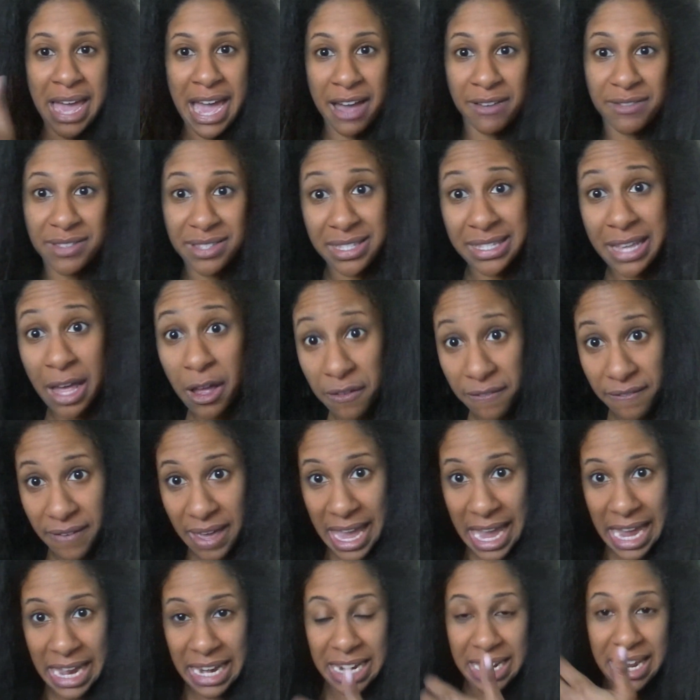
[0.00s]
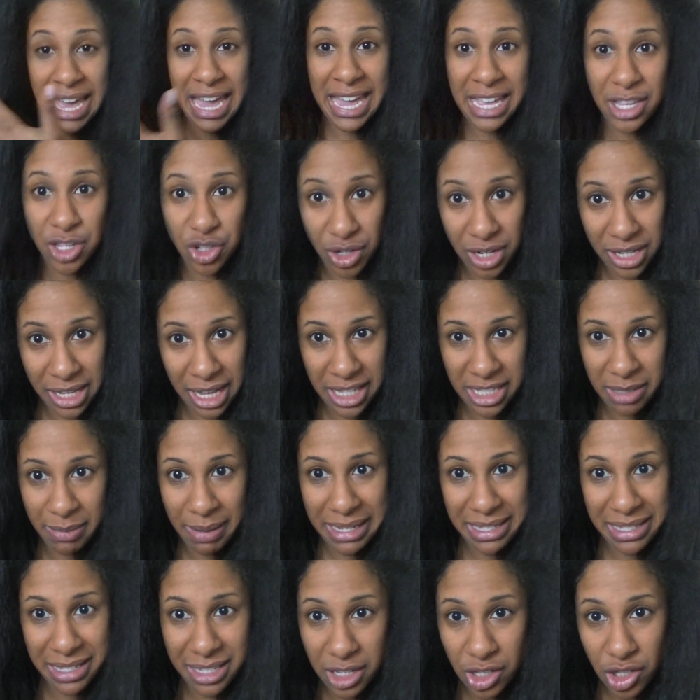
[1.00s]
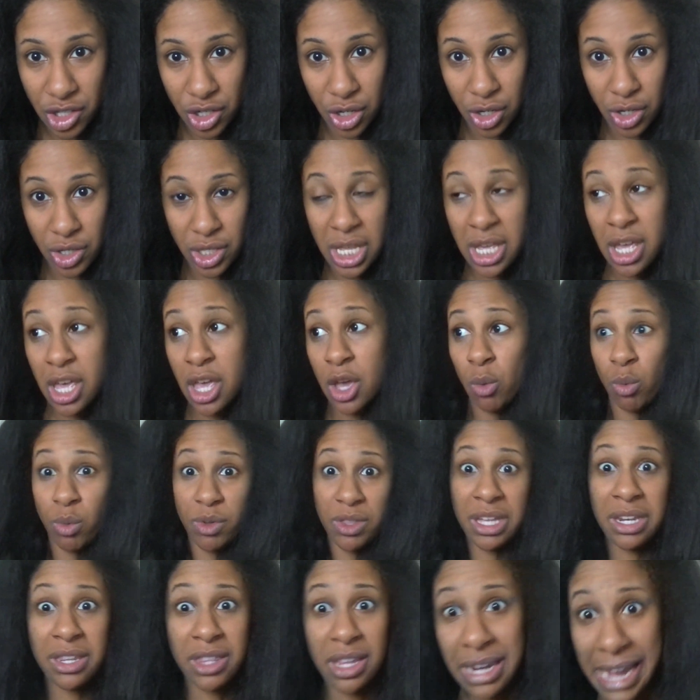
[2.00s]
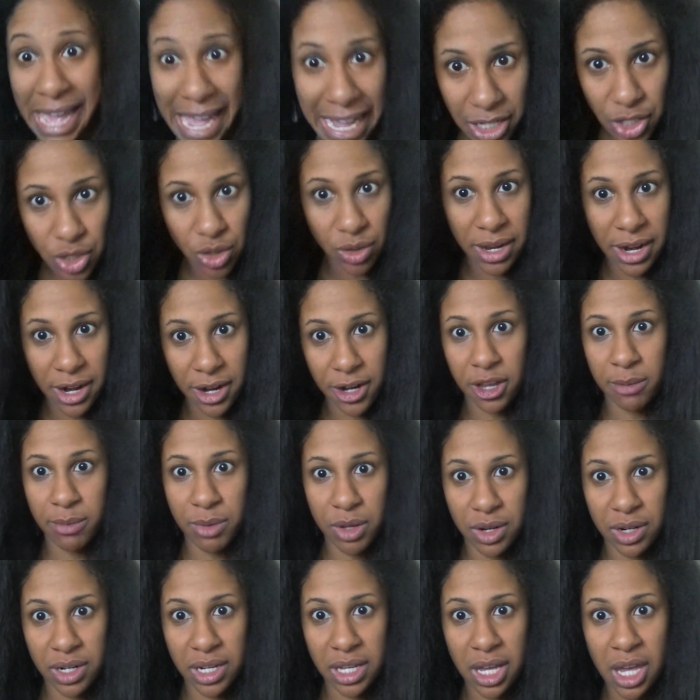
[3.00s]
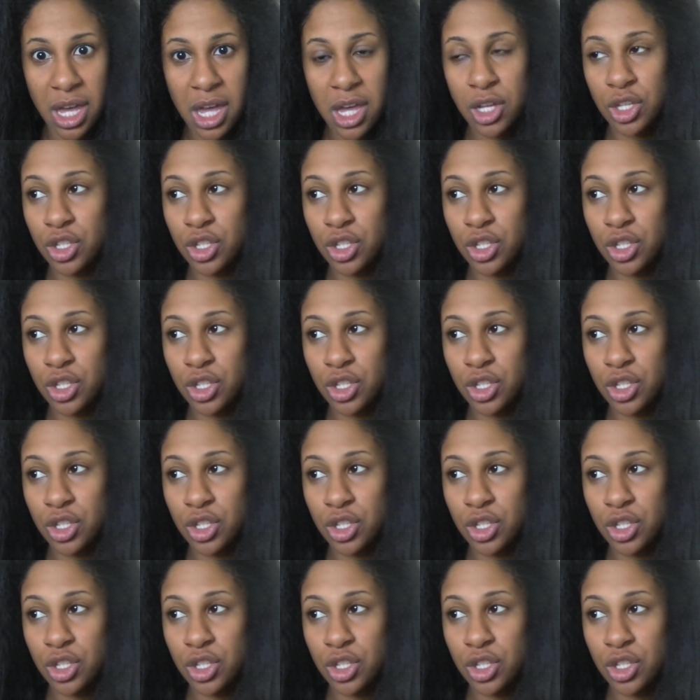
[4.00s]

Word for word: have self-hate and hatred against my sisters within the natural hair community.